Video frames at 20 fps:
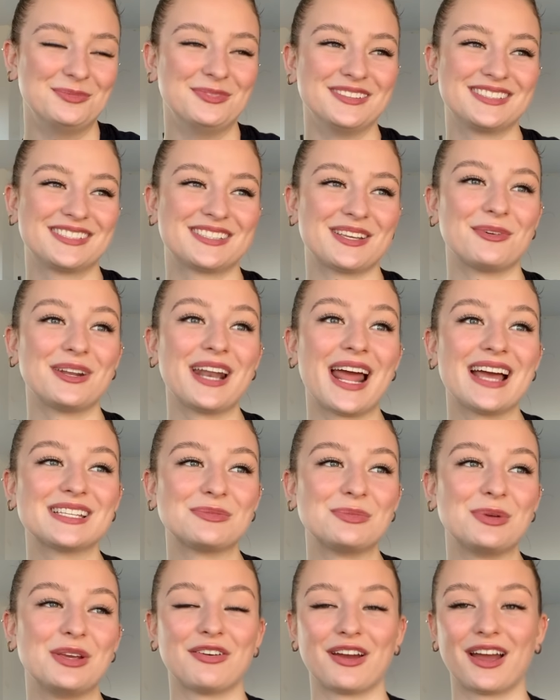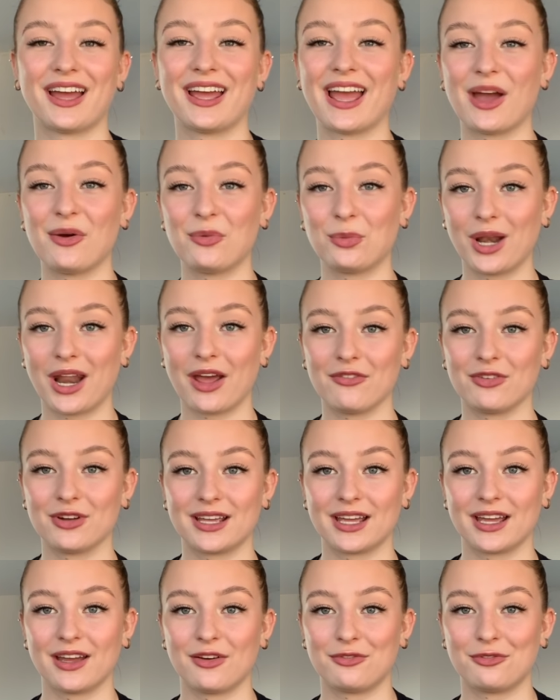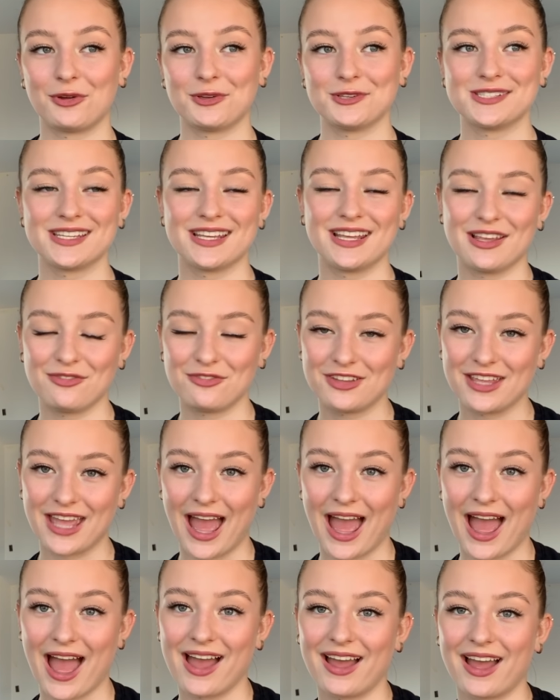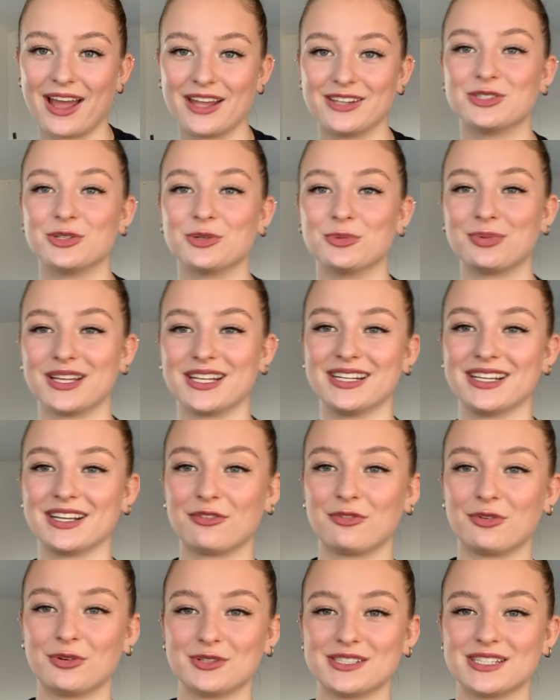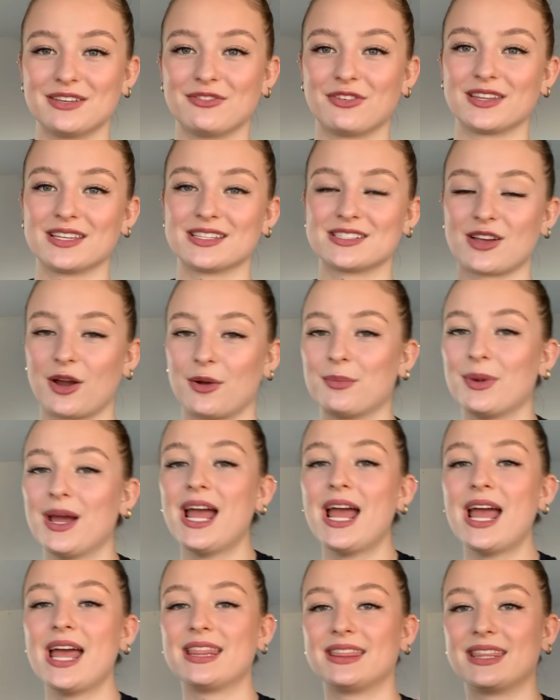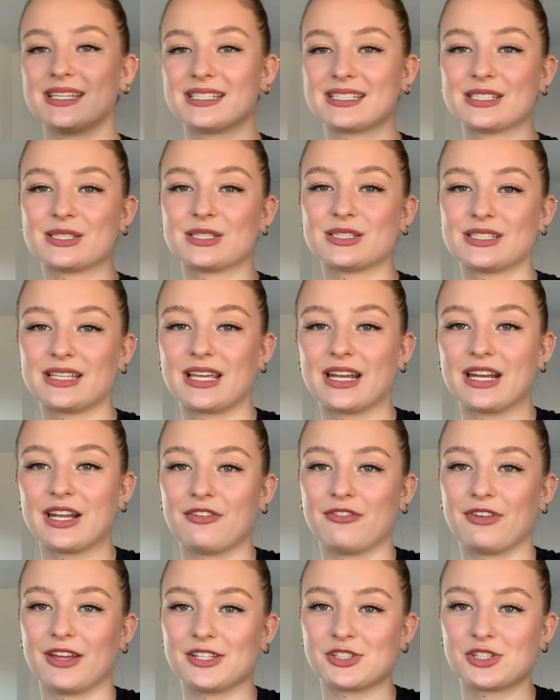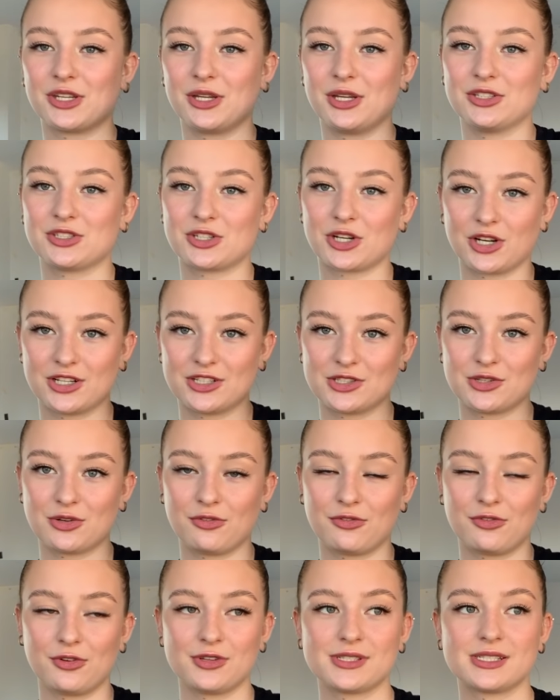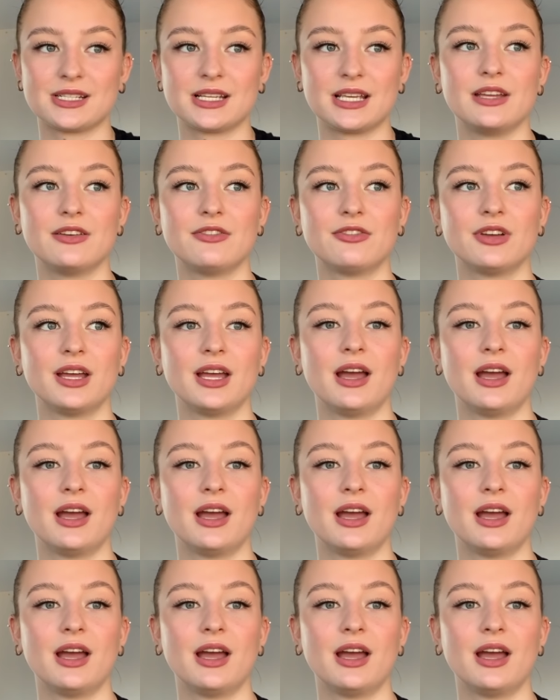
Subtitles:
Someone asked me if I would ever get a full sleeve. Yeah, I do plan to get a full sleeve on this arm. This is gonna eventually turn into a full sleeve.